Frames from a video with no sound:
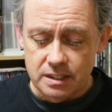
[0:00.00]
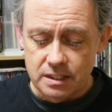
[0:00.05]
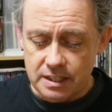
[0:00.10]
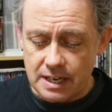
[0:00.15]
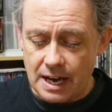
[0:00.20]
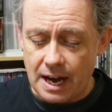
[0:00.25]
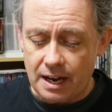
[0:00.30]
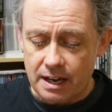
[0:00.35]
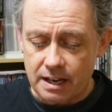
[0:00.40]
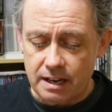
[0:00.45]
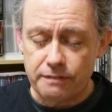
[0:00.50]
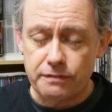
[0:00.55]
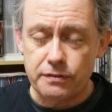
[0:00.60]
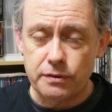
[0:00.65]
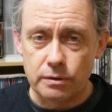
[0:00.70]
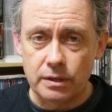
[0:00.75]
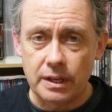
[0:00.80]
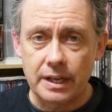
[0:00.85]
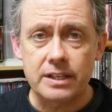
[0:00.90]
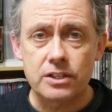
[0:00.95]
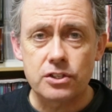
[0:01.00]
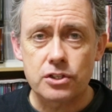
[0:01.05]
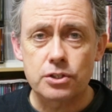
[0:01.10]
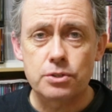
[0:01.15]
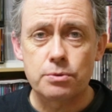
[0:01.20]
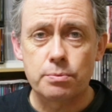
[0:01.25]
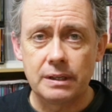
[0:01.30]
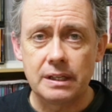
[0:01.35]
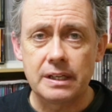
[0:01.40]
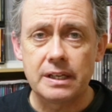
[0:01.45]
yeah, if you like
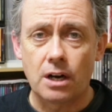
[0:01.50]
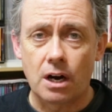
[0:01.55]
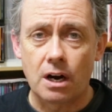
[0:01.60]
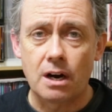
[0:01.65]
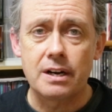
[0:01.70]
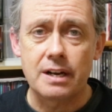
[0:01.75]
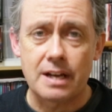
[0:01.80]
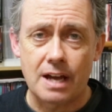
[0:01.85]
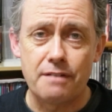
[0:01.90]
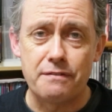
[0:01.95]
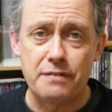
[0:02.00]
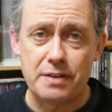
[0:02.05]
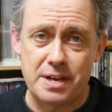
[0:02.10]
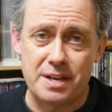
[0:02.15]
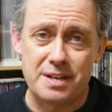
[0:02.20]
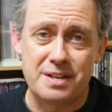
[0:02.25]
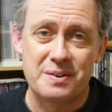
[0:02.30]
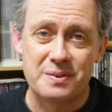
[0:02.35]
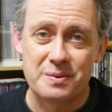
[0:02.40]
just really hard, heavy